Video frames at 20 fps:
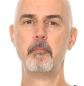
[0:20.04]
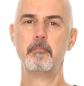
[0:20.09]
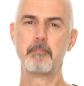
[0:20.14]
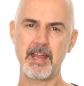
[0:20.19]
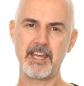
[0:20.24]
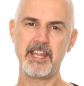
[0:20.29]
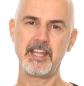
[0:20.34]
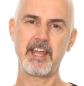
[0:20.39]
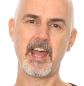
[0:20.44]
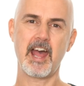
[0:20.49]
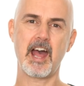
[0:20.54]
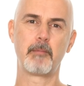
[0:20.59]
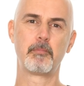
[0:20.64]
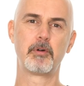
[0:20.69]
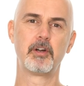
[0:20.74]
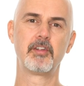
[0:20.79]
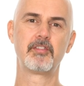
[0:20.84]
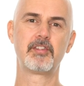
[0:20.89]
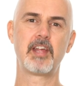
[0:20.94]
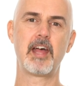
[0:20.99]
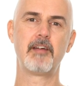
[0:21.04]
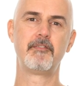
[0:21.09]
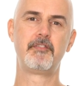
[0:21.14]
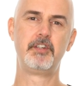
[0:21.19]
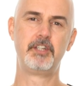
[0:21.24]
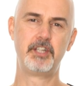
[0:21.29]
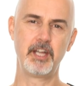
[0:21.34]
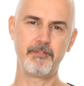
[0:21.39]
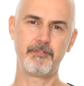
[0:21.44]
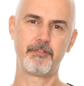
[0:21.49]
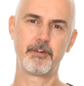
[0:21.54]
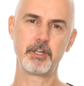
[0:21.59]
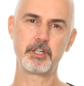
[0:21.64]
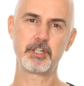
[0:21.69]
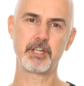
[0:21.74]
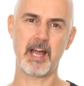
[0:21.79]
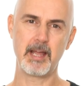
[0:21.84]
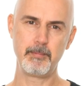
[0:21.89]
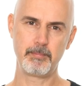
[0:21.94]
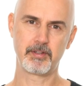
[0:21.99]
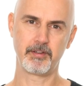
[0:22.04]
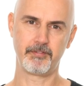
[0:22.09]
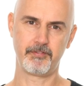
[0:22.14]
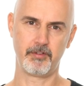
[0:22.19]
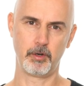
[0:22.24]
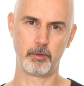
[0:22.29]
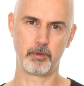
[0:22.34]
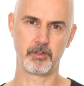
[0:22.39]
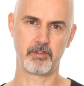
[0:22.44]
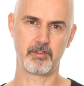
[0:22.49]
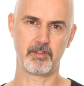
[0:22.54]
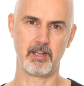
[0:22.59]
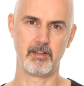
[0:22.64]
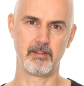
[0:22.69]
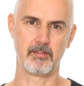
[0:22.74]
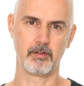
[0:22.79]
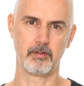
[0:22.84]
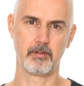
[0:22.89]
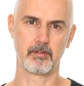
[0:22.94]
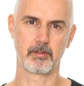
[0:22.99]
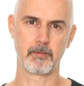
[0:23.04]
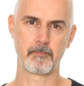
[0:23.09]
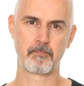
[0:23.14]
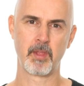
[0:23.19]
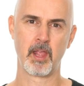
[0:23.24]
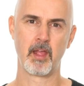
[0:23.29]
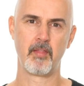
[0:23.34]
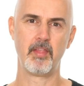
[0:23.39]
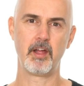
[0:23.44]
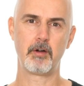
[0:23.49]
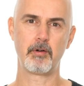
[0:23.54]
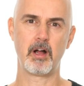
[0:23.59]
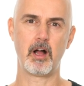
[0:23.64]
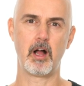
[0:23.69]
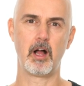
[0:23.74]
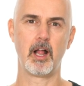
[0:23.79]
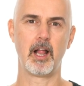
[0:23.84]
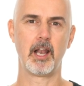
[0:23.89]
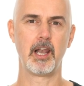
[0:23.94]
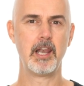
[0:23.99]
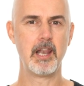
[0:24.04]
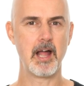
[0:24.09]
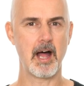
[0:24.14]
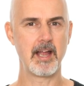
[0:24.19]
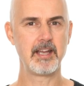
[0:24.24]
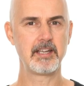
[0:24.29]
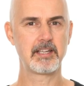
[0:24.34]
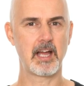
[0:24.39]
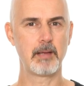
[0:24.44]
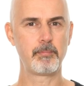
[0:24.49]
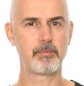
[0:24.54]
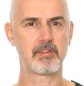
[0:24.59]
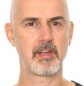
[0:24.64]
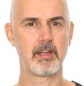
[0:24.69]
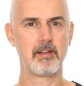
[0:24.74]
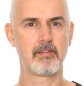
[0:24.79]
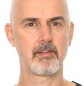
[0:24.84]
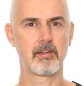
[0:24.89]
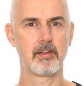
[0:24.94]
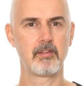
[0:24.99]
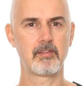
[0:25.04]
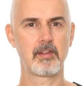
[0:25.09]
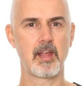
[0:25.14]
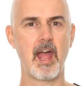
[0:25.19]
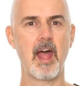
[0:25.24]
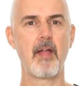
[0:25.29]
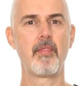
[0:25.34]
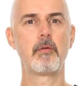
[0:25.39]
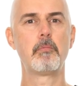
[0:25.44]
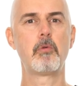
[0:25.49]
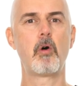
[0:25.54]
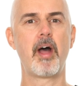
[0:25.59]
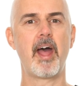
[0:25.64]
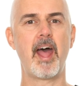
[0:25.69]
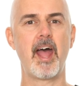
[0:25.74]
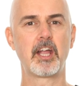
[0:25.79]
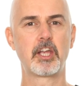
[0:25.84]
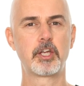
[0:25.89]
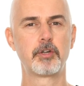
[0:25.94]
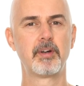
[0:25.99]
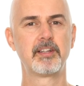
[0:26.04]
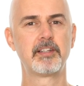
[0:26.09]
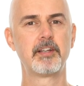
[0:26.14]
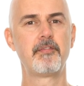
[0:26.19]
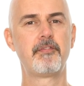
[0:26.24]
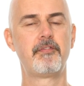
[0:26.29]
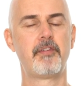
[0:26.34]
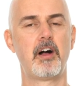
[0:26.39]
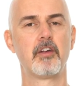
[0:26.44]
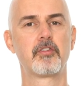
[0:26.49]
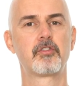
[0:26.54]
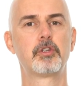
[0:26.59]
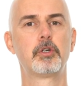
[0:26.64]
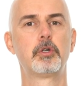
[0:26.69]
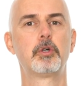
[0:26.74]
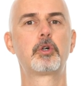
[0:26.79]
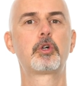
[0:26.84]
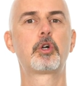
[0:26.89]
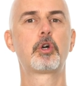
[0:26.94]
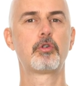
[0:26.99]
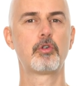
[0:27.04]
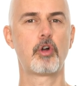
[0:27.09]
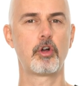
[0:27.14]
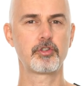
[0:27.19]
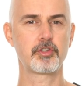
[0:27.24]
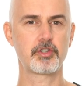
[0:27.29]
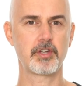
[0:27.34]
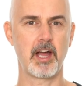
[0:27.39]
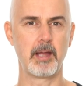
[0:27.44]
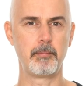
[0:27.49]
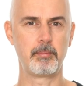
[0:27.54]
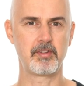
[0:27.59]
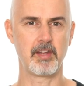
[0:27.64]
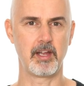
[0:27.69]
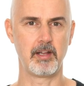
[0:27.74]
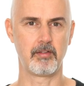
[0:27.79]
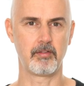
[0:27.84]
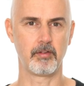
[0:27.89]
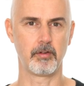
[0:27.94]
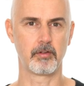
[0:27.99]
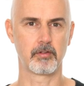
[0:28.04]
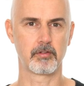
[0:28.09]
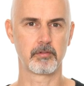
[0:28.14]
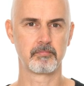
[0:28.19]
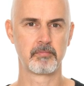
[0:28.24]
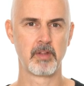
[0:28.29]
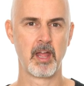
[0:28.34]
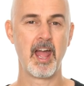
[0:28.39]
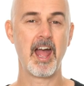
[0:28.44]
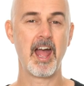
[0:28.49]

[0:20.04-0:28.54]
Many cameras have different types of focus sensors. There are line type sensors and the more accurate and faster cross type sensors.